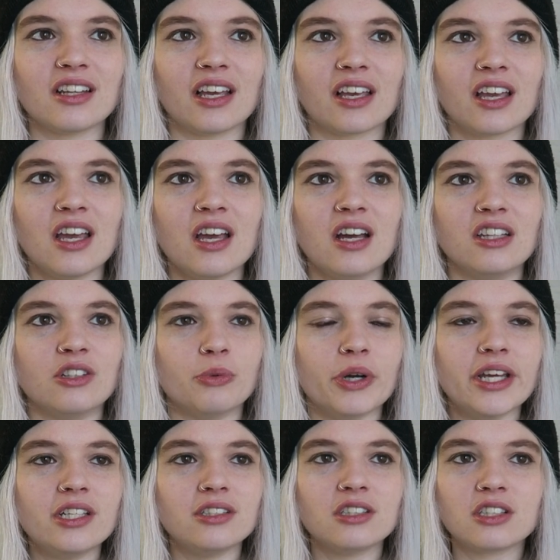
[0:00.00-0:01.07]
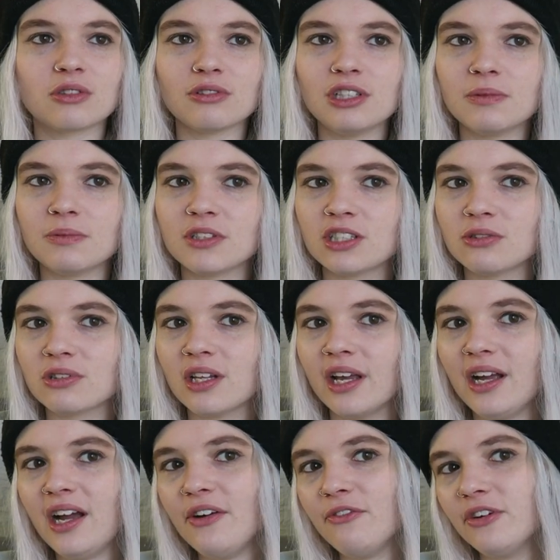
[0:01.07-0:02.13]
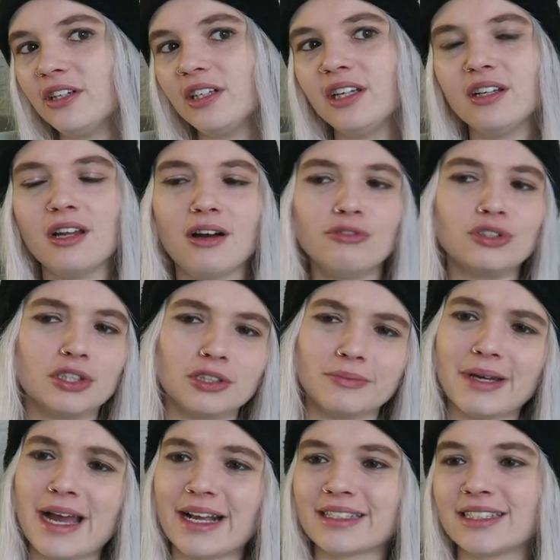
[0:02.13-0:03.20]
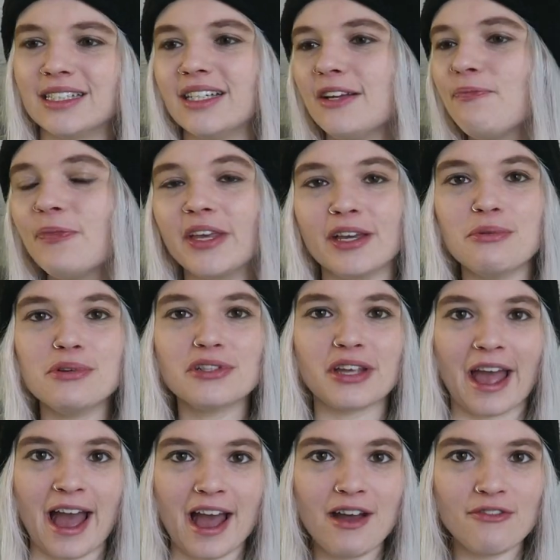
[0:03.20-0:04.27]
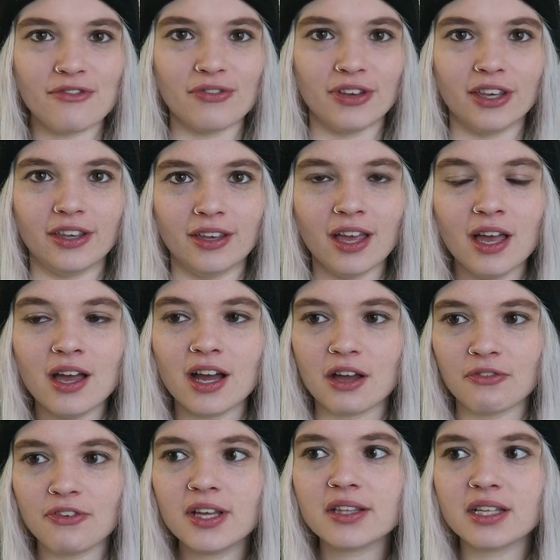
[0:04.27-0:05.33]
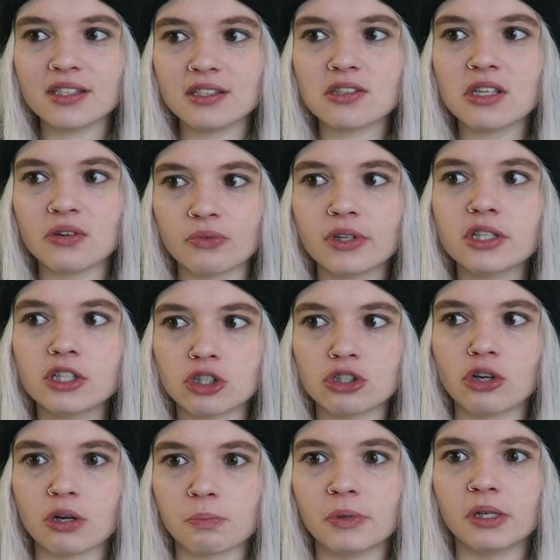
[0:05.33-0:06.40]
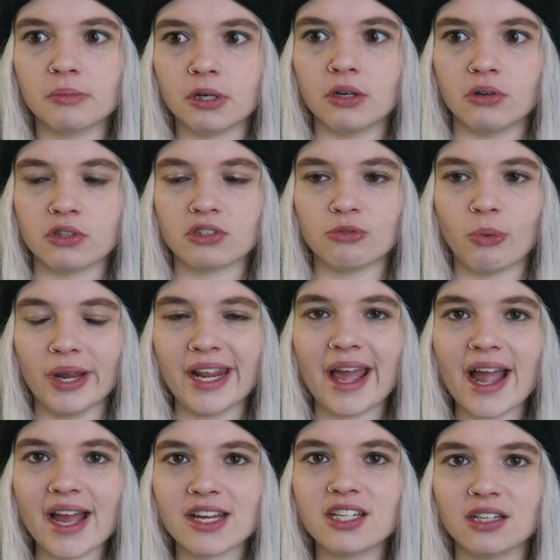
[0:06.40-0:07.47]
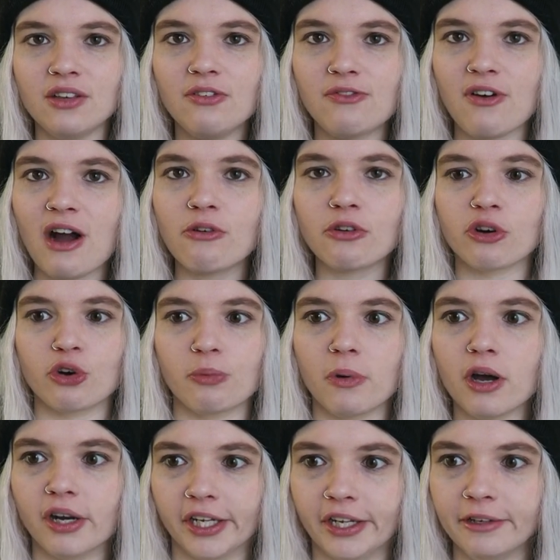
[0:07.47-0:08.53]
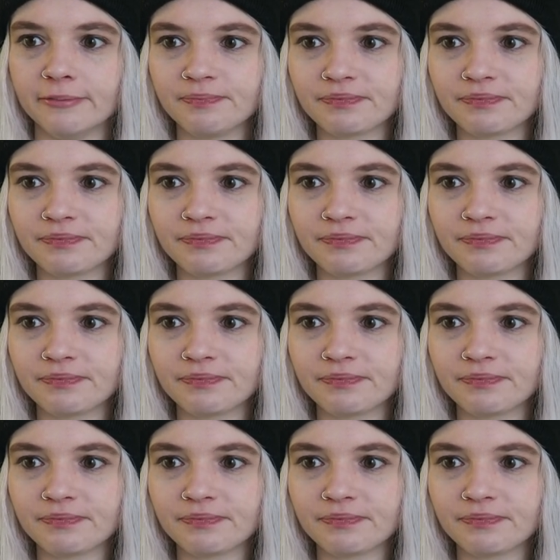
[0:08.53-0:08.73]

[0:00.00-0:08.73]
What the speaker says: Like, the way she screamed and she was like, I really loved her, Max. And it was heavy. I think that scene really shocked me the most, the way they actually found her body.